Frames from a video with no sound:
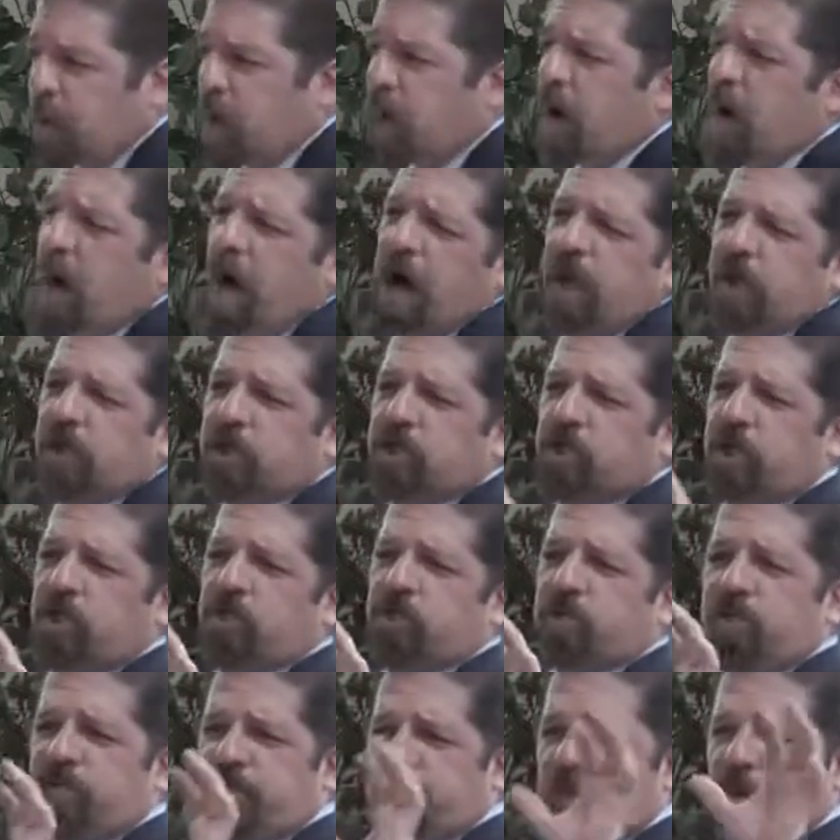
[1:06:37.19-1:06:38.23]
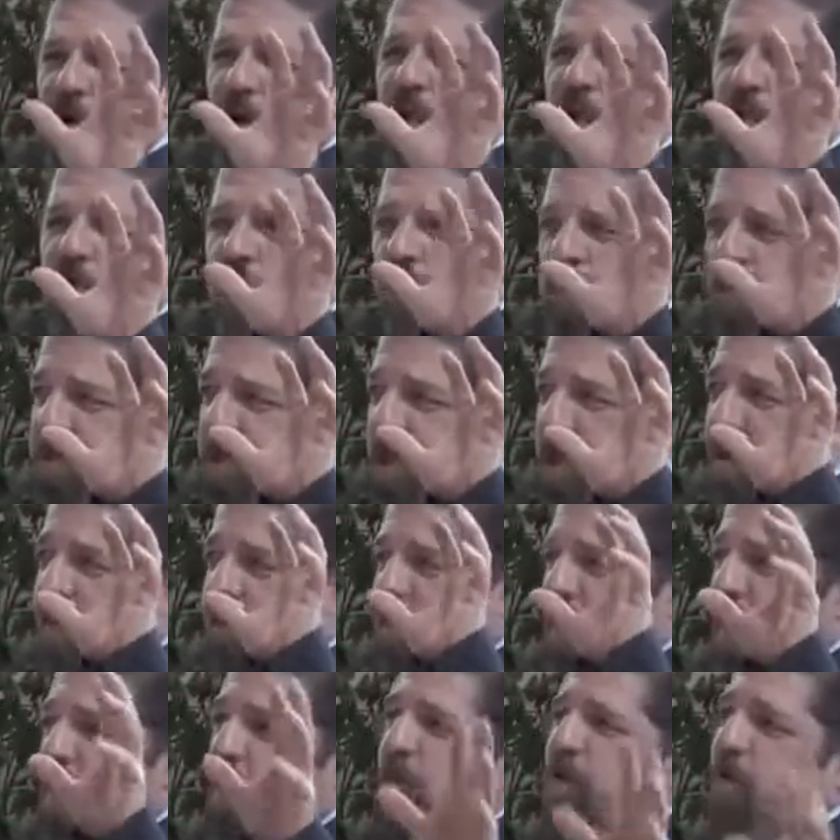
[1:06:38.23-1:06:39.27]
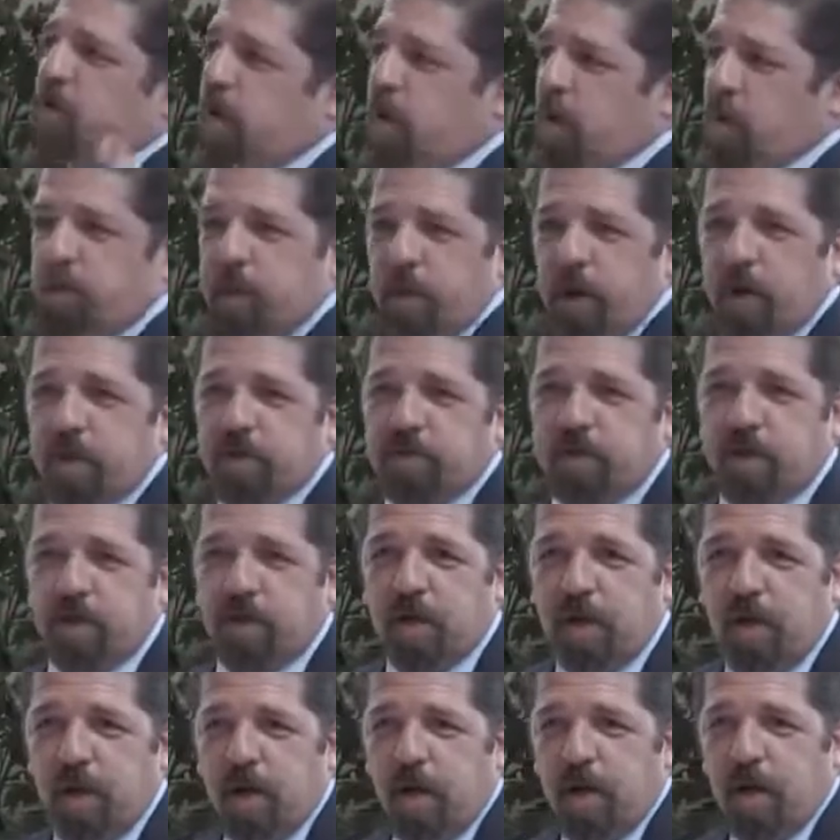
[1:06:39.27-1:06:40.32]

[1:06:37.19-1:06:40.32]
well, God is just referring to Himself in the third person.